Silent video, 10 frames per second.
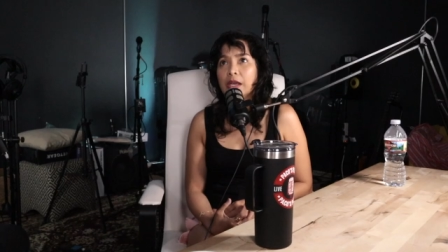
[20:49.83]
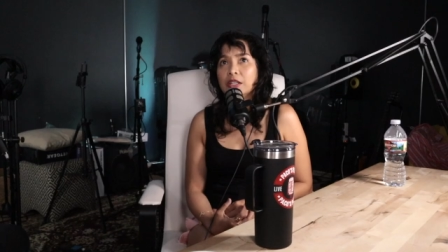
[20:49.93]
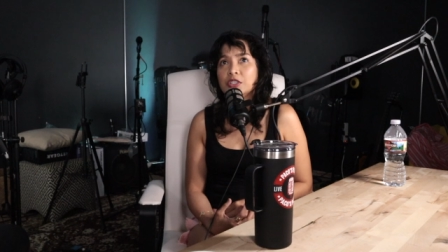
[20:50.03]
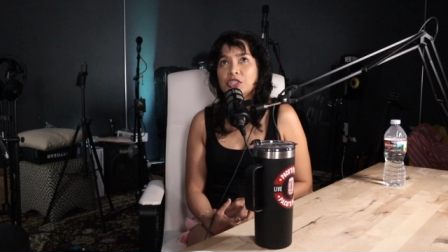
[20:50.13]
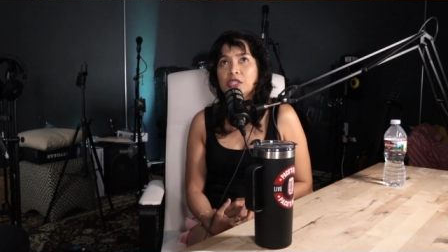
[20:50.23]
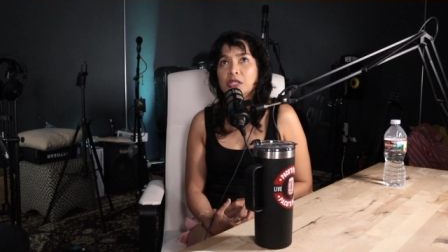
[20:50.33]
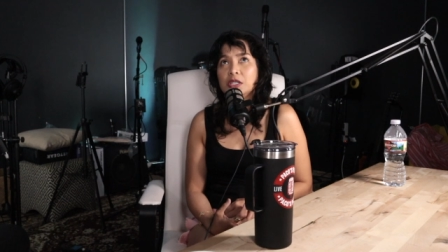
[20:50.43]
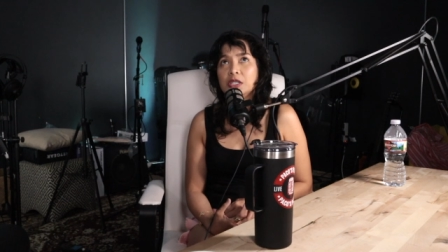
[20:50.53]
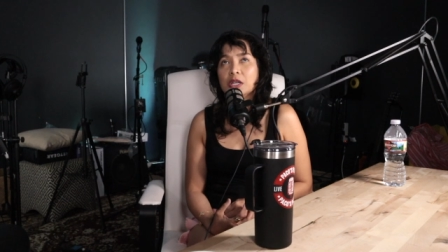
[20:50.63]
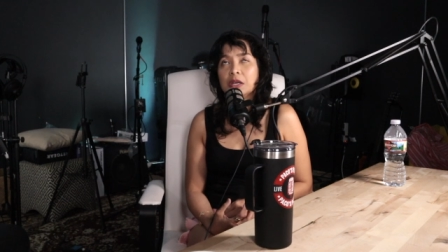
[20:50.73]
and
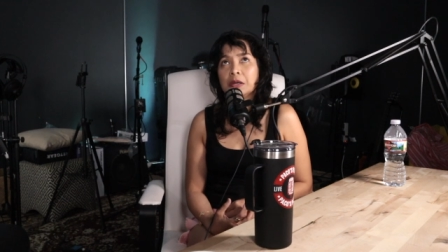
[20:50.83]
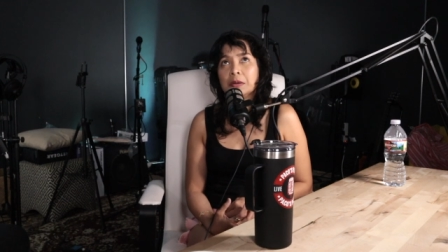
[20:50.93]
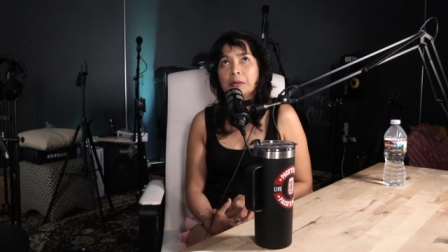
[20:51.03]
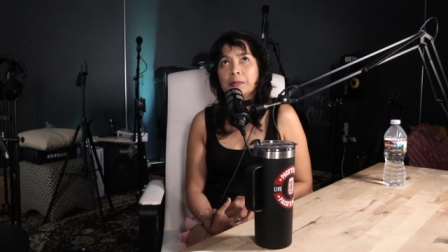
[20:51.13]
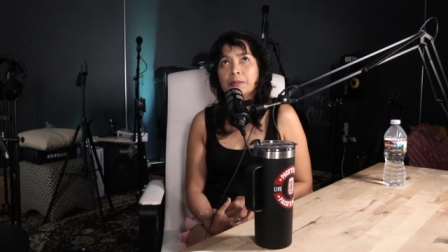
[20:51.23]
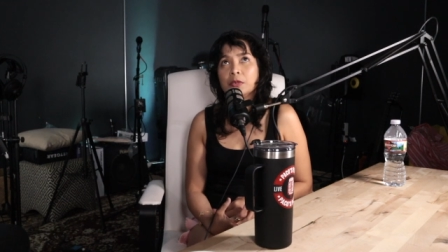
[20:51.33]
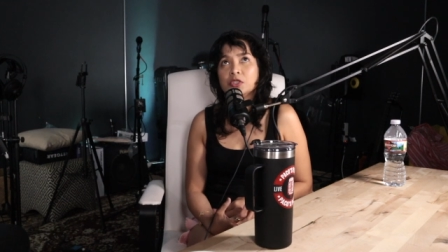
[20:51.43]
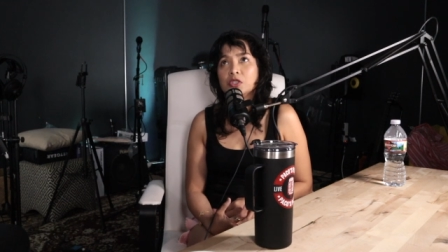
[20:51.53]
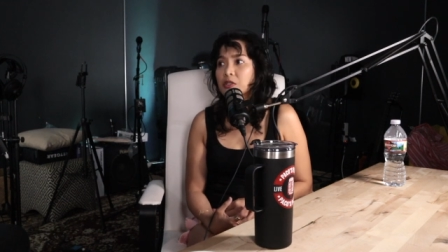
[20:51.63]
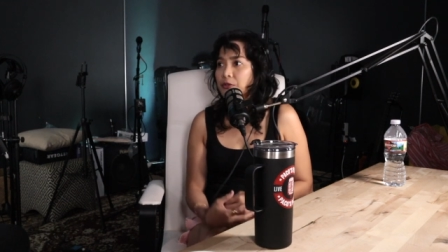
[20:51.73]
she um,
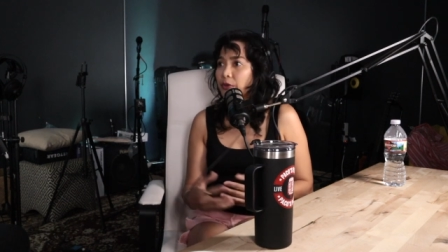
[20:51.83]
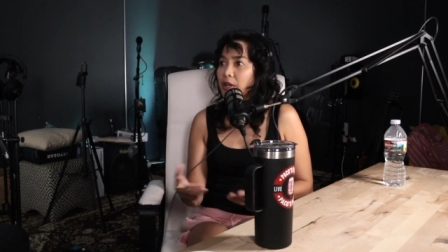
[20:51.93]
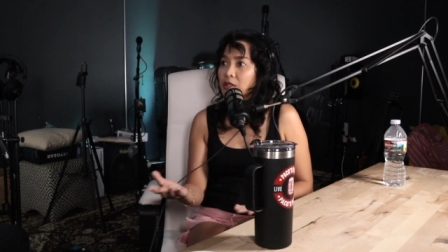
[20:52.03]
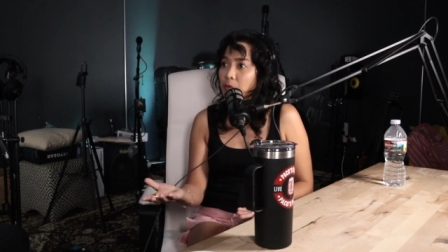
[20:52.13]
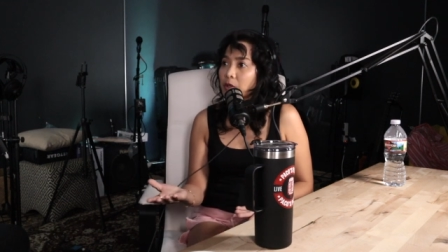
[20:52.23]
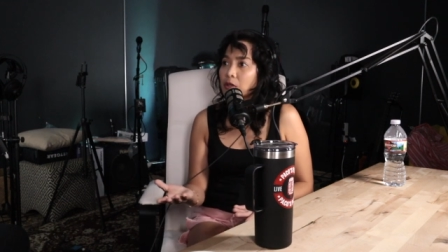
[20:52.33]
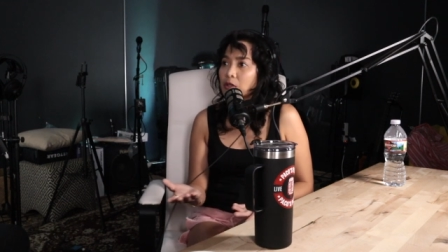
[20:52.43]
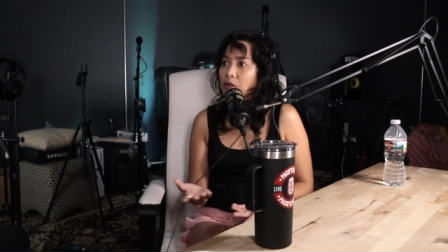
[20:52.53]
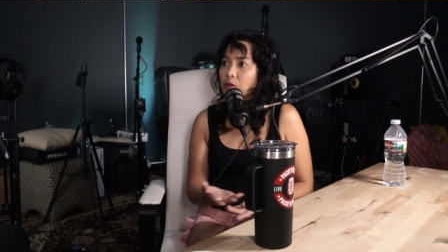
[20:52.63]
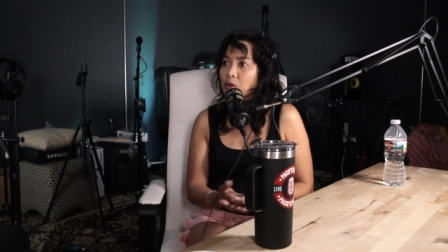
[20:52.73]
she's friends with
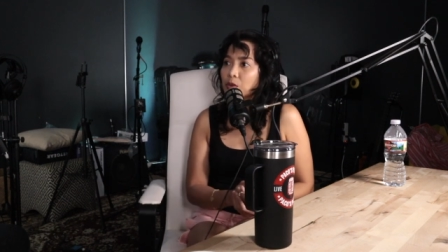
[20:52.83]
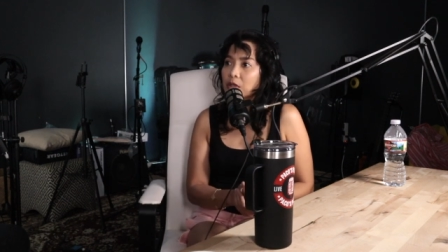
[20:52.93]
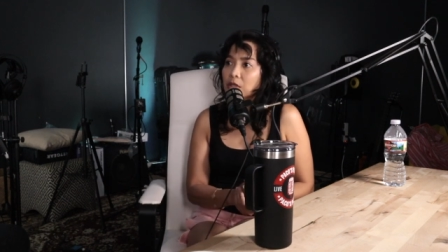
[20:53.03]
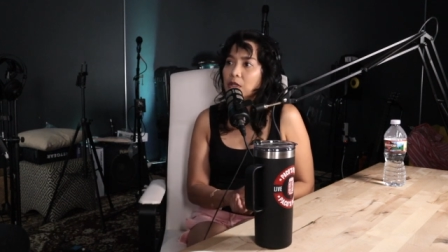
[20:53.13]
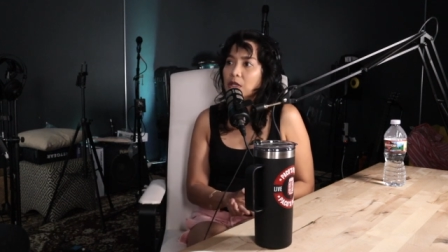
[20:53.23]
you know Rudy